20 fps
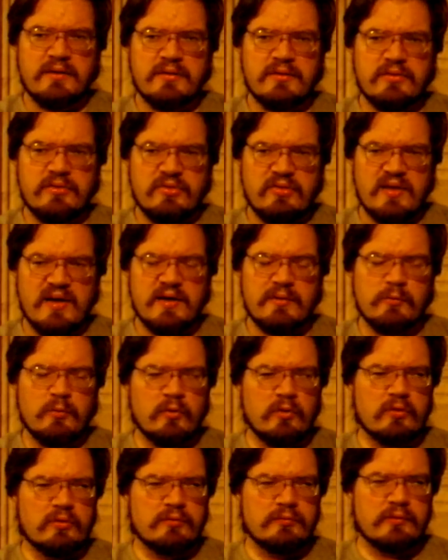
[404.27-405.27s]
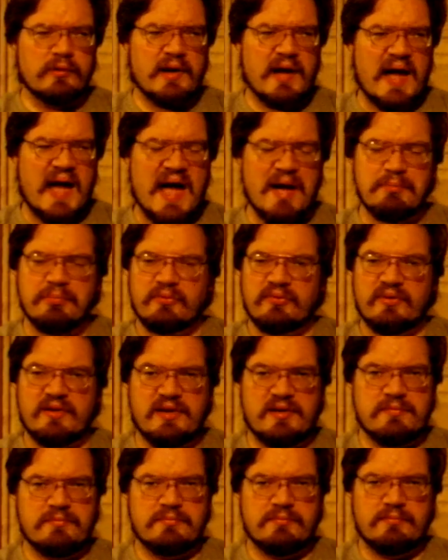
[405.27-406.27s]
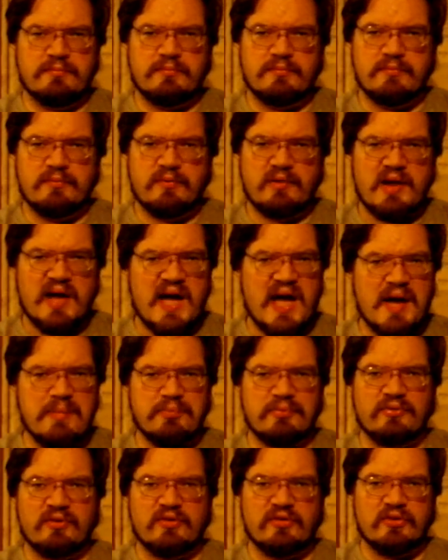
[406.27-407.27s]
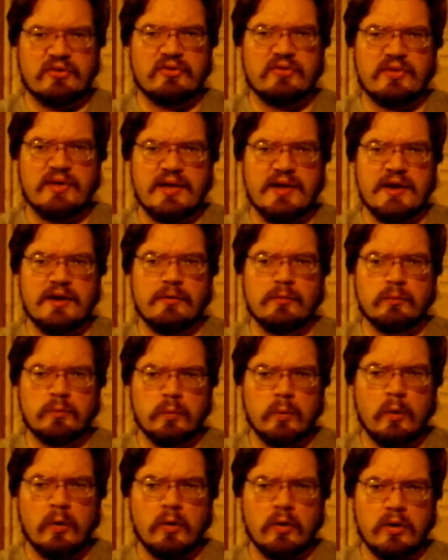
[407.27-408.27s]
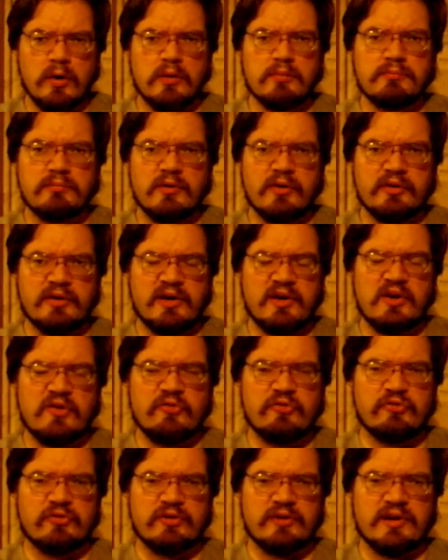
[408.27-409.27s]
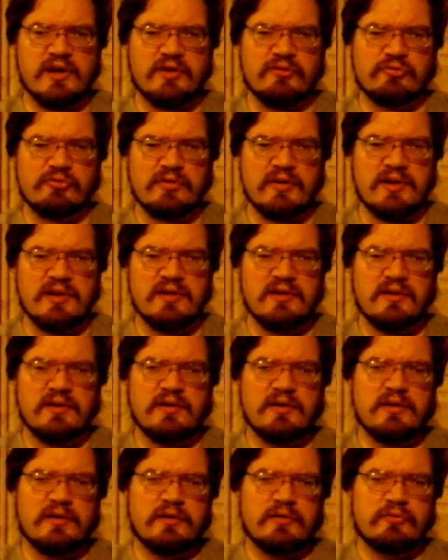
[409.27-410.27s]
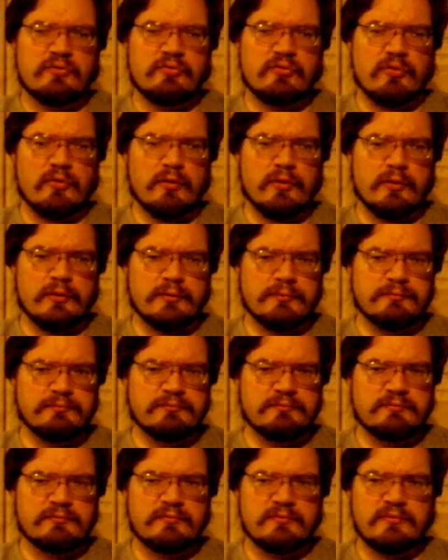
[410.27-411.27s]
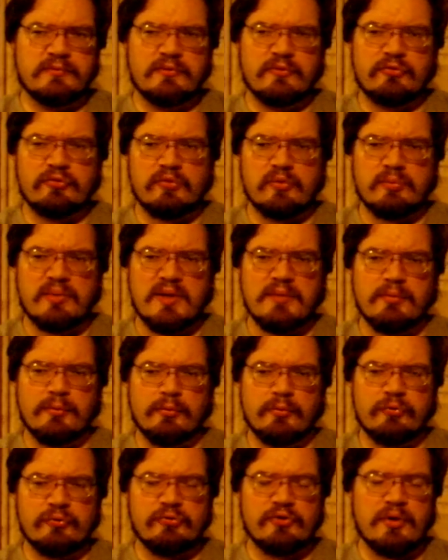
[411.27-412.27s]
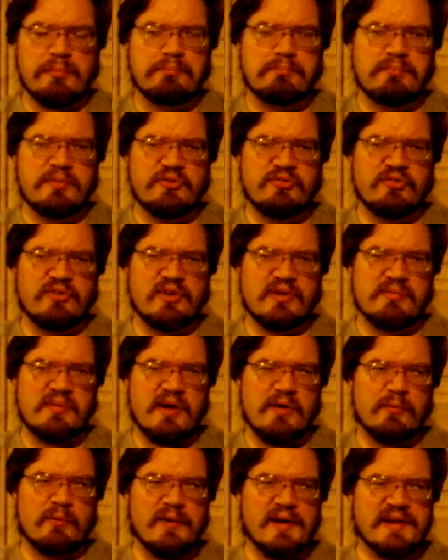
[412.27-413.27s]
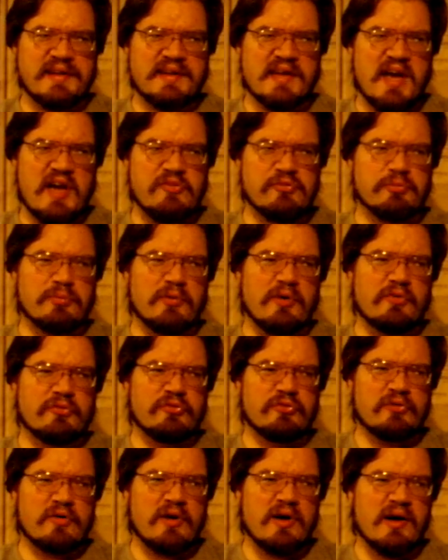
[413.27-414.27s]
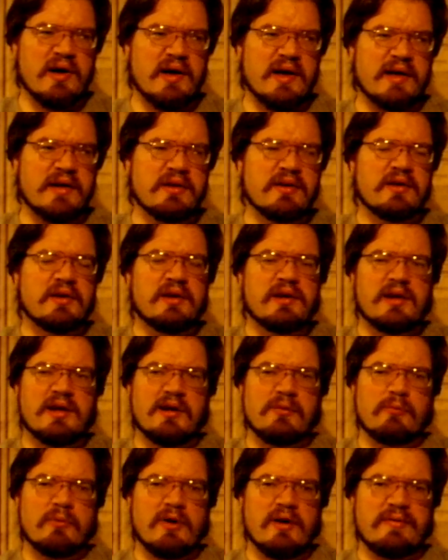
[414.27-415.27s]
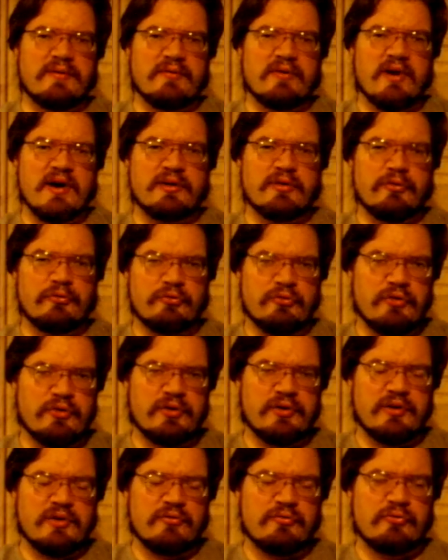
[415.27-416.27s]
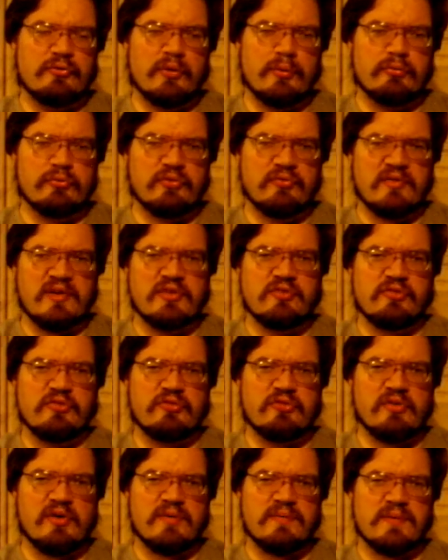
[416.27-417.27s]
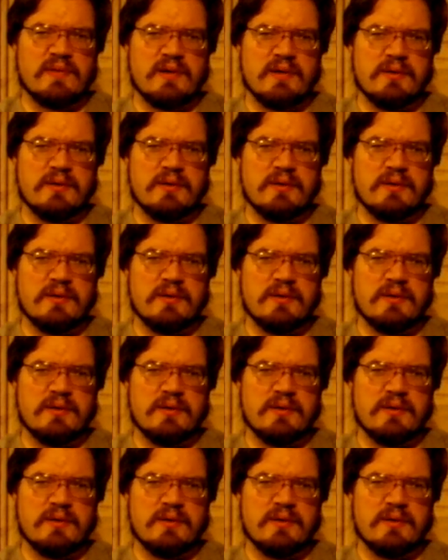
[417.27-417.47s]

They will happily declare war on an innocent country so people will stop bitching about why gas prices are high and why there aren't alternative forms of engines out there.